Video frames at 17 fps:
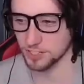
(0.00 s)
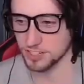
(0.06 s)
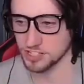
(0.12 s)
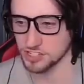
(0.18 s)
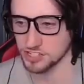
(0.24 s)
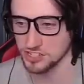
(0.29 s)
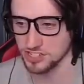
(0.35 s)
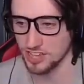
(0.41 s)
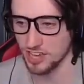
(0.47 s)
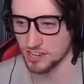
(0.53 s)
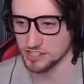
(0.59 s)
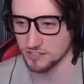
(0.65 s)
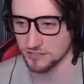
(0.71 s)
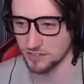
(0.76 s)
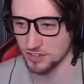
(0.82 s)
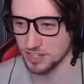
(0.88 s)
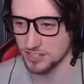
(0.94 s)
did you just catch a
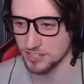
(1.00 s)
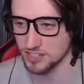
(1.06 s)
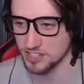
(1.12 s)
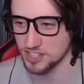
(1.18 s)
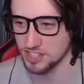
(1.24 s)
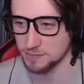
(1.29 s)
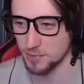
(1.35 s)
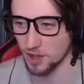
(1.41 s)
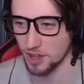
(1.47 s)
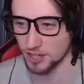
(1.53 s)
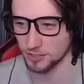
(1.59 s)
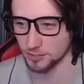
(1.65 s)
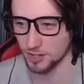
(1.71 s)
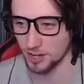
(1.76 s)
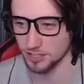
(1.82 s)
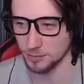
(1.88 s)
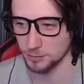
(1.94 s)
fucking
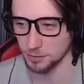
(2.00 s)
spider out your